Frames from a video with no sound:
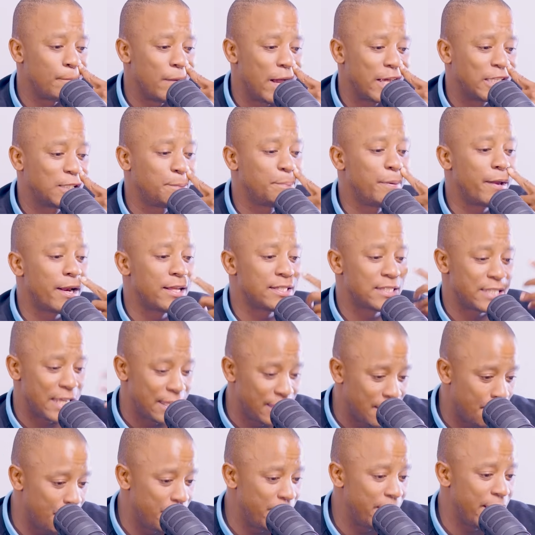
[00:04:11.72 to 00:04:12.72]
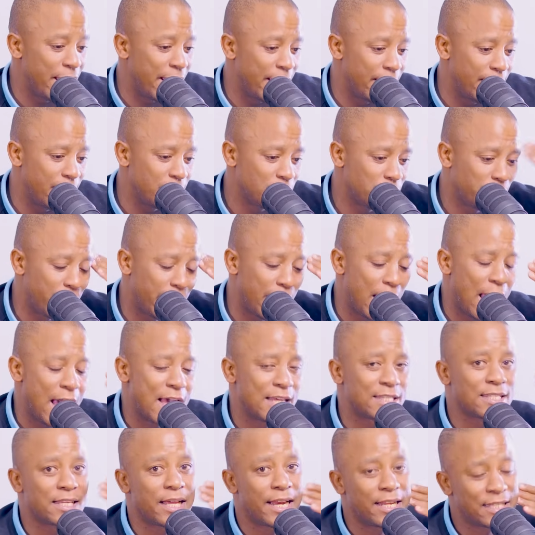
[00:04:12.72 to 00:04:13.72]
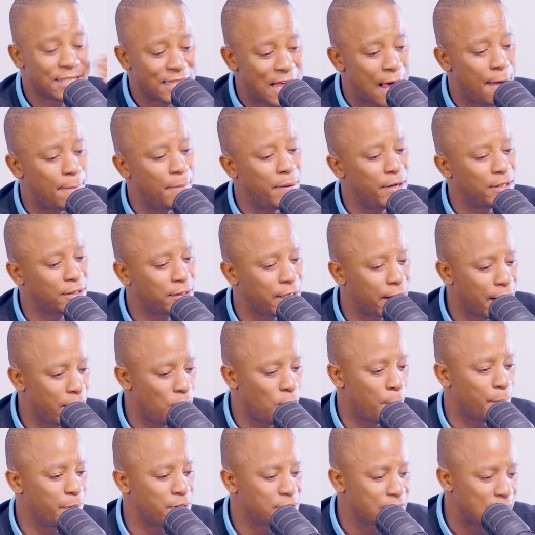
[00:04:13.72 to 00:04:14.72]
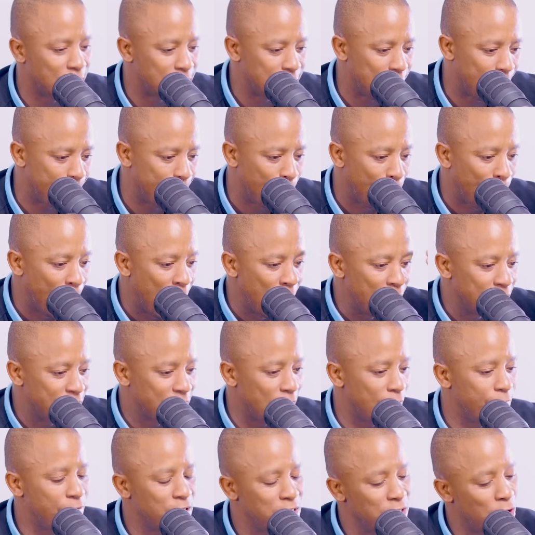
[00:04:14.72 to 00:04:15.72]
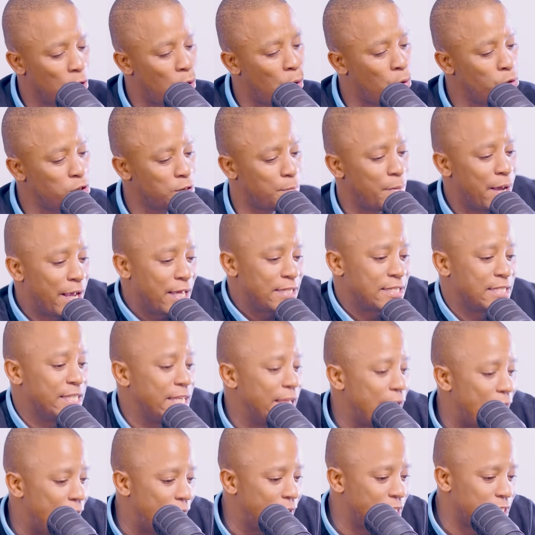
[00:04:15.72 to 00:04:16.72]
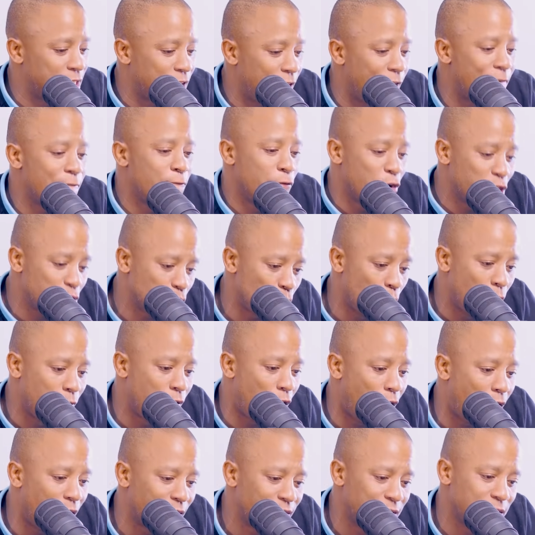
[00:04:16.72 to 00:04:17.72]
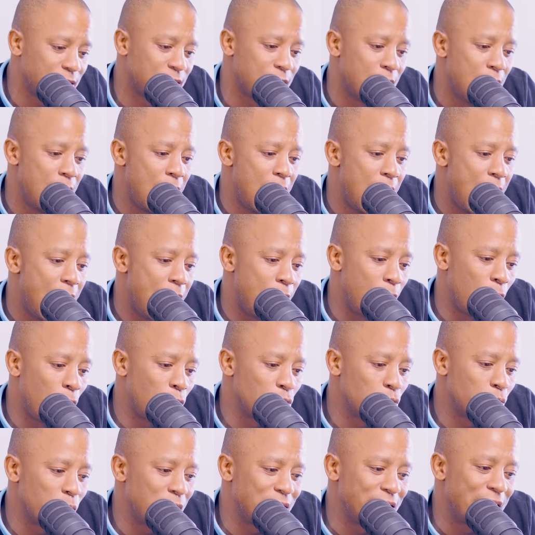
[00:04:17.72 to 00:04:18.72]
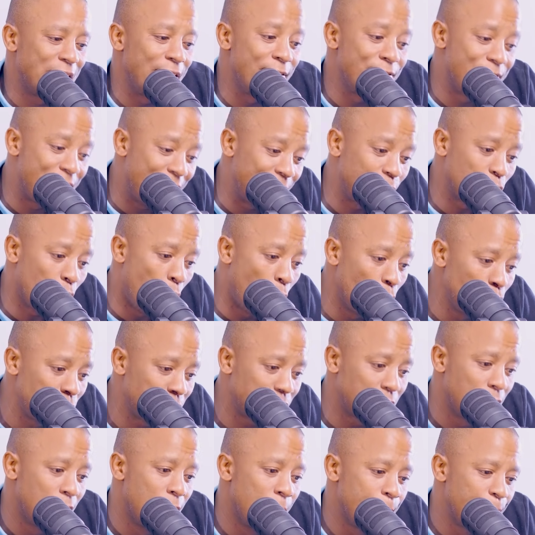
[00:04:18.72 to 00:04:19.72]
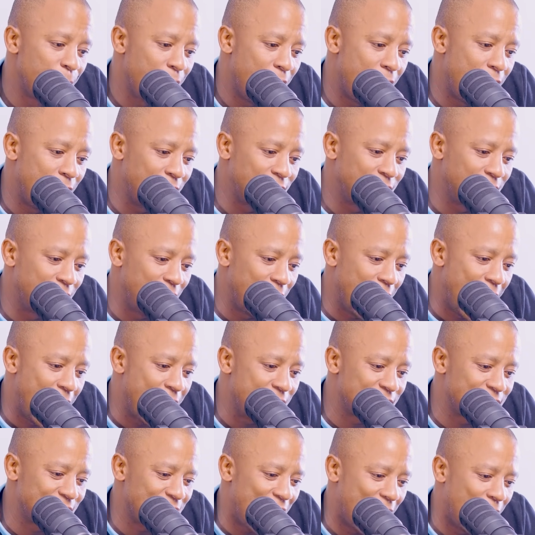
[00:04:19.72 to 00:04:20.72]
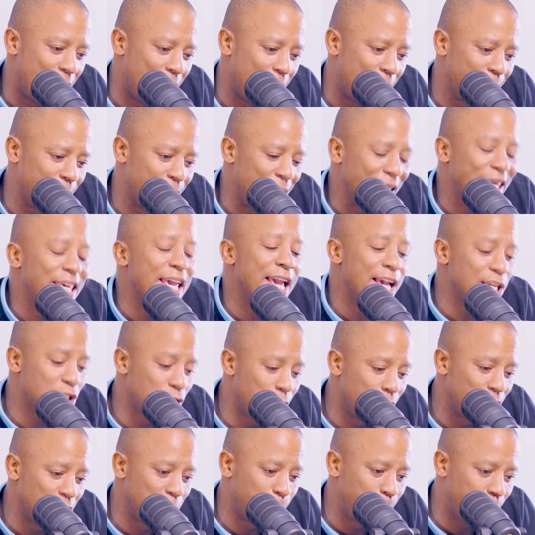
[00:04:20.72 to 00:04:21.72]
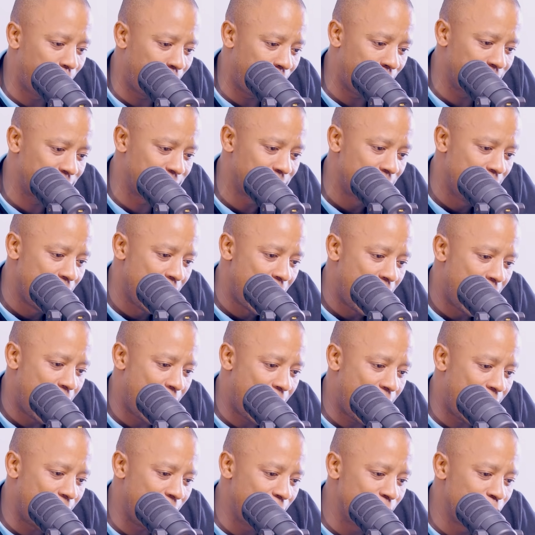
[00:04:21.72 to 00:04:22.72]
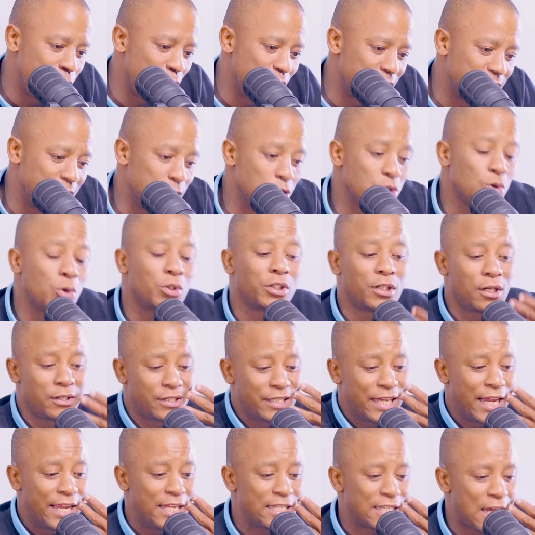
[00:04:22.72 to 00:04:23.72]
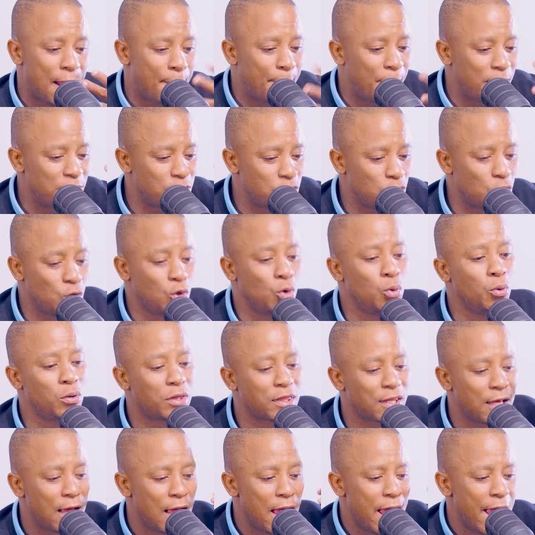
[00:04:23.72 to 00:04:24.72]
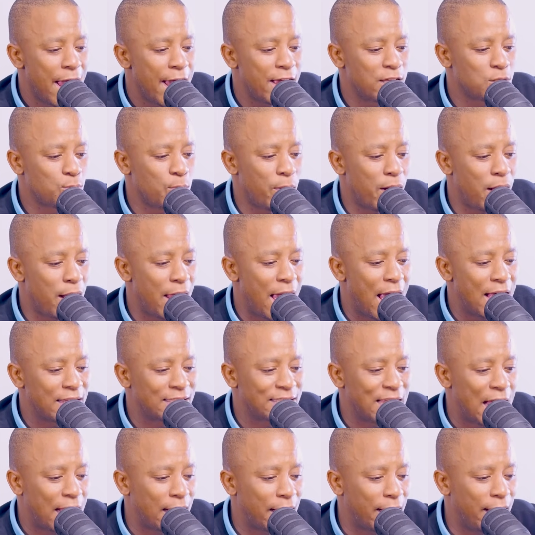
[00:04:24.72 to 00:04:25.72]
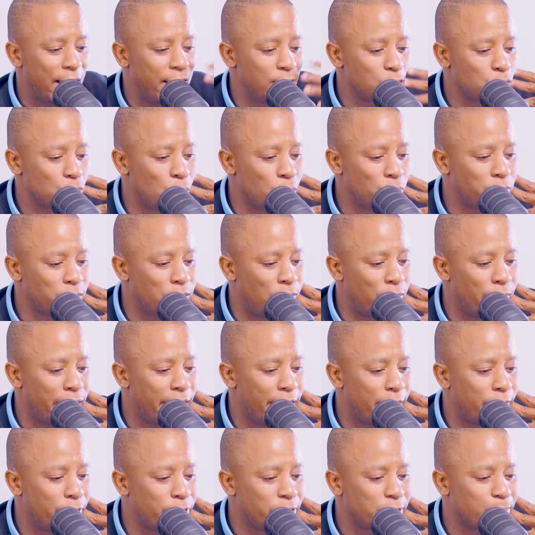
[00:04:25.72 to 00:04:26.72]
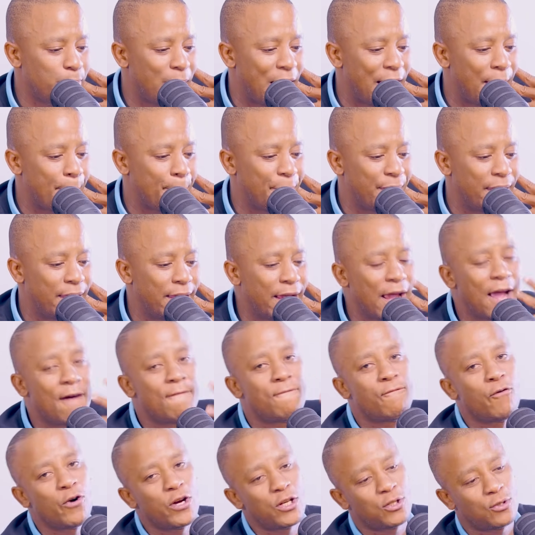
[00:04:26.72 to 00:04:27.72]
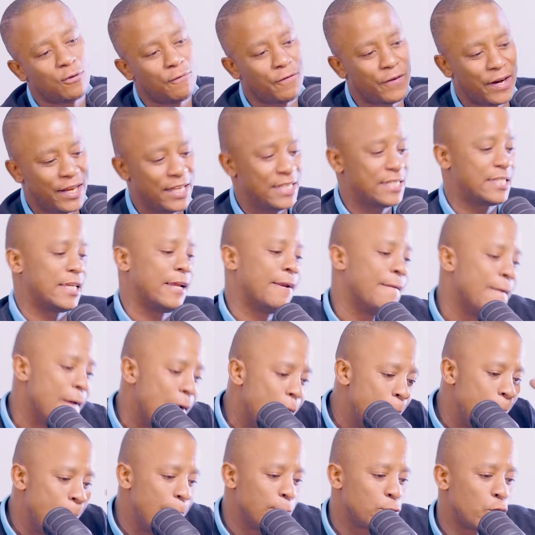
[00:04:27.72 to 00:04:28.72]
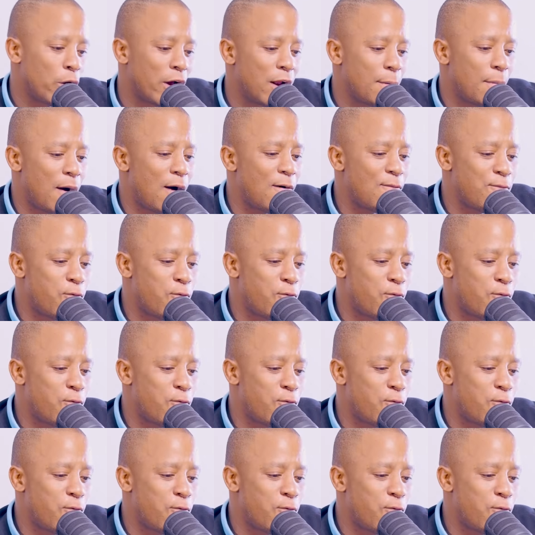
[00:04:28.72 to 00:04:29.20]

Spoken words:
experience in the media industry as an established radio presenter, television host, magazine editor, voiceover artist, and also as an event host. She has years of experience influencing social change amongst youth, as well as tackling social ills by being a voice of reason. Talking about